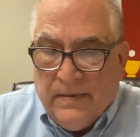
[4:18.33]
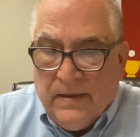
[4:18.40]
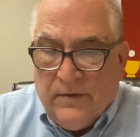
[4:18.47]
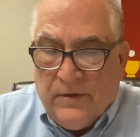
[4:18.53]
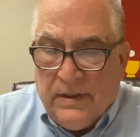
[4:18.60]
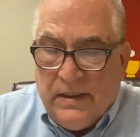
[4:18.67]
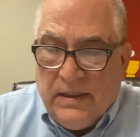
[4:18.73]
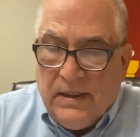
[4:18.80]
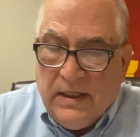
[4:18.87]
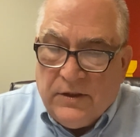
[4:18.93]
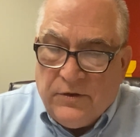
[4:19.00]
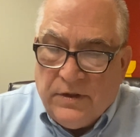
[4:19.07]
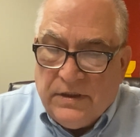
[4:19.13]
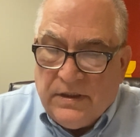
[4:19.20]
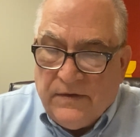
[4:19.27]
Well, in the
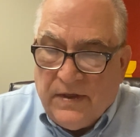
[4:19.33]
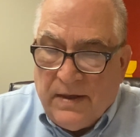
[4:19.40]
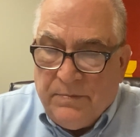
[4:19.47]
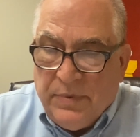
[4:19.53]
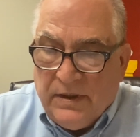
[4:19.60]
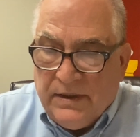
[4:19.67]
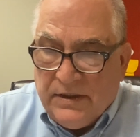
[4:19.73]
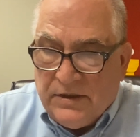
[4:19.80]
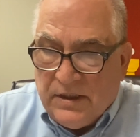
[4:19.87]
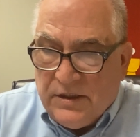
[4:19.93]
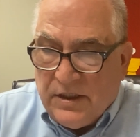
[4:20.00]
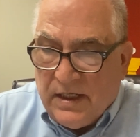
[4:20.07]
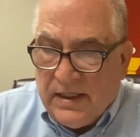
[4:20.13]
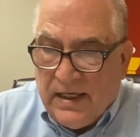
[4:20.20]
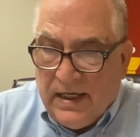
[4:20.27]
entrance of that building is a
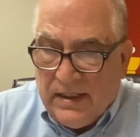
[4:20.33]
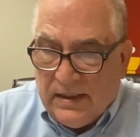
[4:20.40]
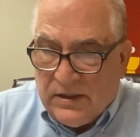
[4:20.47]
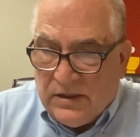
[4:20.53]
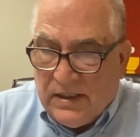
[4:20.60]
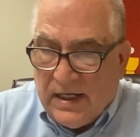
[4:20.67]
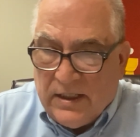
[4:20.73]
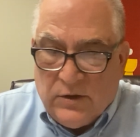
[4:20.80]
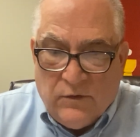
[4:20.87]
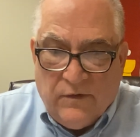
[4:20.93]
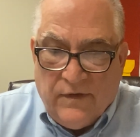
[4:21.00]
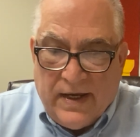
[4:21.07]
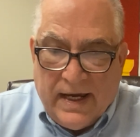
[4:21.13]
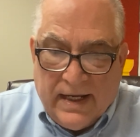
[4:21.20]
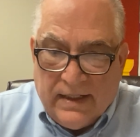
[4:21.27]
gigantic statue of
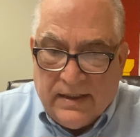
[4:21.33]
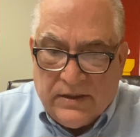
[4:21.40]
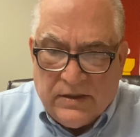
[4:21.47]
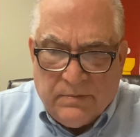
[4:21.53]
Atlas,